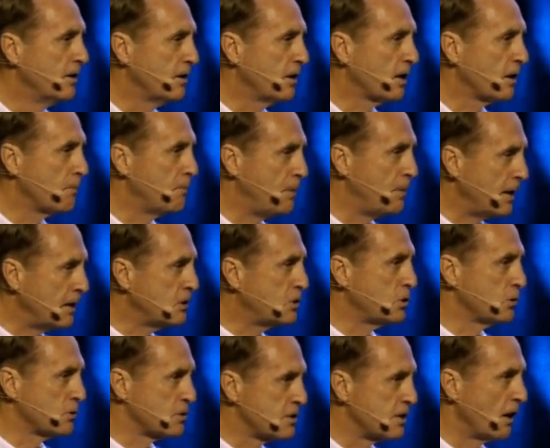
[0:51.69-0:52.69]
You got to
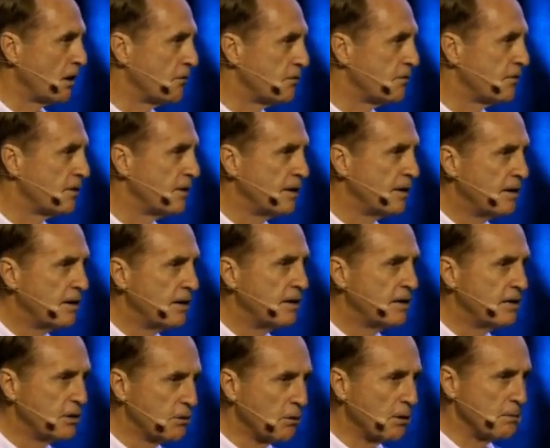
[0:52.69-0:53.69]
pinch yourself.
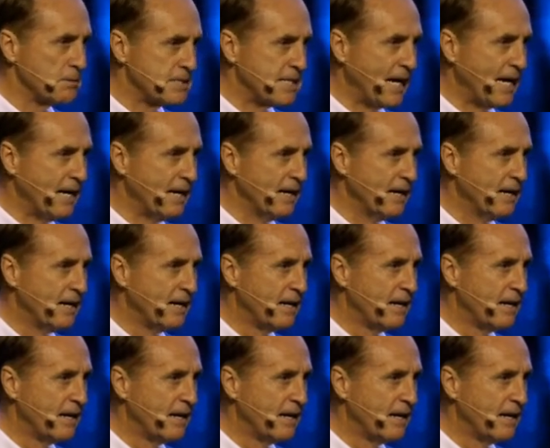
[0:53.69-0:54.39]
You know what I'm saying?